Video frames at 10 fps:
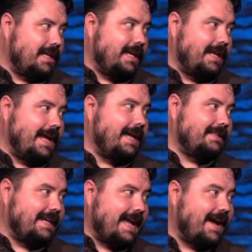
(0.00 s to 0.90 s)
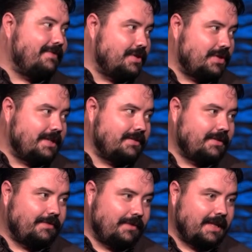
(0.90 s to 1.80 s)
and had like half a
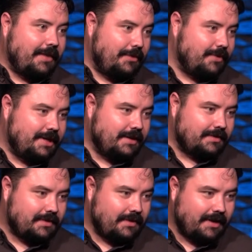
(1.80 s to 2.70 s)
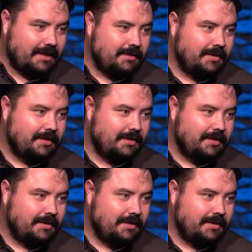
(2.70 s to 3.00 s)
dresser for like 3 years, okay?